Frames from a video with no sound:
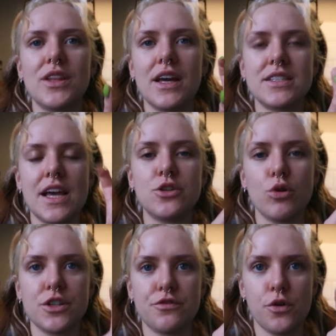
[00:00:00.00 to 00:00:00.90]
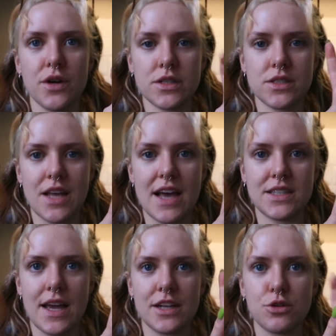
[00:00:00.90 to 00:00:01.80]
what they say, tour de force essay.